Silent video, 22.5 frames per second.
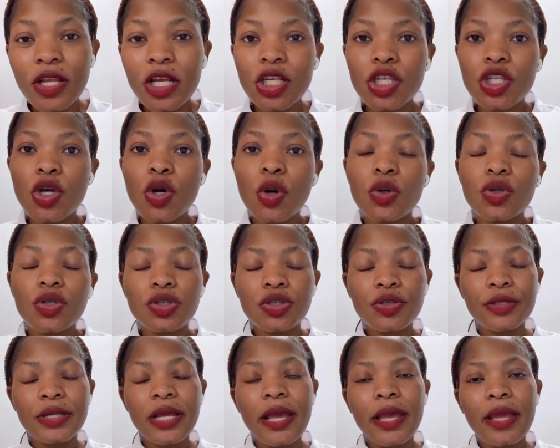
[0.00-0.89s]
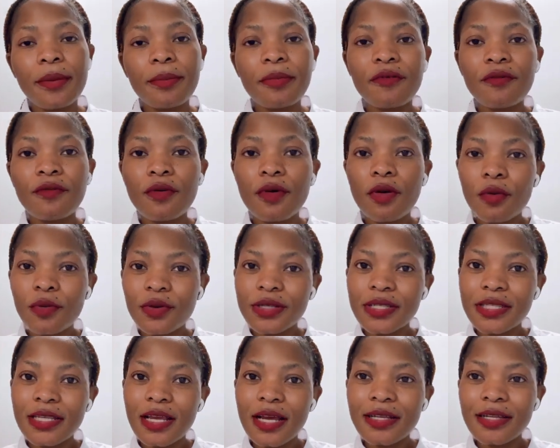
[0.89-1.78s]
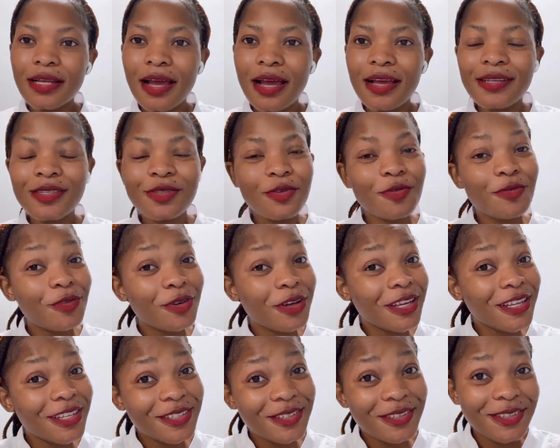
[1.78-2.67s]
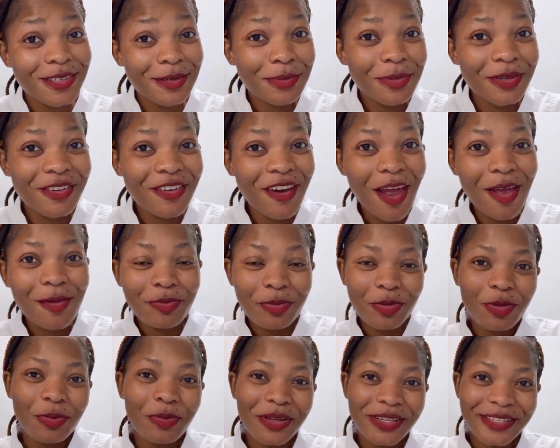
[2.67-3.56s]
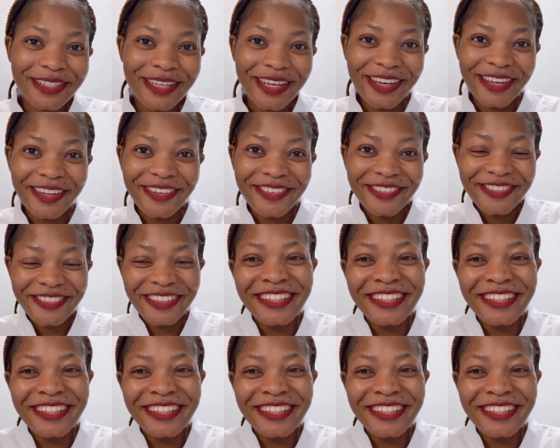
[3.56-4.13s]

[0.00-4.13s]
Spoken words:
So today, before we start, guys, don't forget to subscribe to my channel.